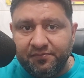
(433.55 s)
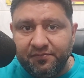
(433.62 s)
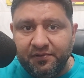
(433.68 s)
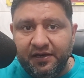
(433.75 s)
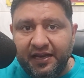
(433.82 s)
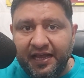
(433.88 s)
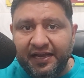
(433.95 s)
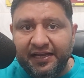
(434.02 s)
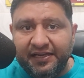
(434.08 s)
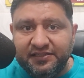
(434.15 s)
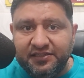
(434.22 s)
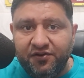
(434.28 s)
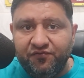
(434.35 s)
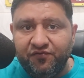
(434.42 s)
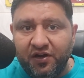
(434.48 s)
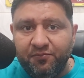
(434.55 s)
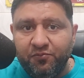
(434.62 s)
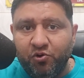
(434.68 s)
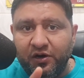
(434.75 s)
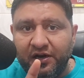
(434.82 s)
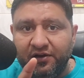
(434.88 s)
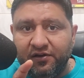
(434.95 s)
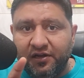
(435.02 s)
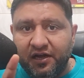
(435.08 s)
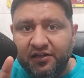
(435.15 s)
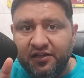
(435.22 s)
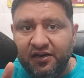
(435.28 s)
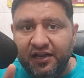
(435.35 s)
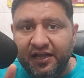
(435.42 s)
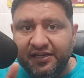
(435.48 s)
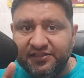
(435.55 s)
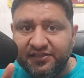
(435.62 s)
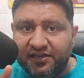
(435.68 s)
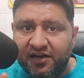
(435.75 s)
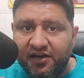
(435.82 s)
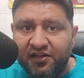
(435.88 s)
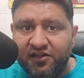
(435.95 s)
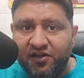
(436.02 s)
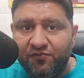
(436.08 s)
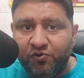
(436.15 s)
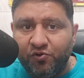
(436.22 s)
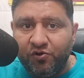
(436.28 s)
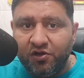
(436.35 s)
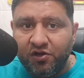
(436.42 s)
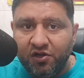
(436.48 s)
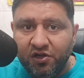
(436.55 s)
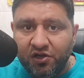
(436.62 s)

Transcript: leg is in one boat and other leg is in another boat,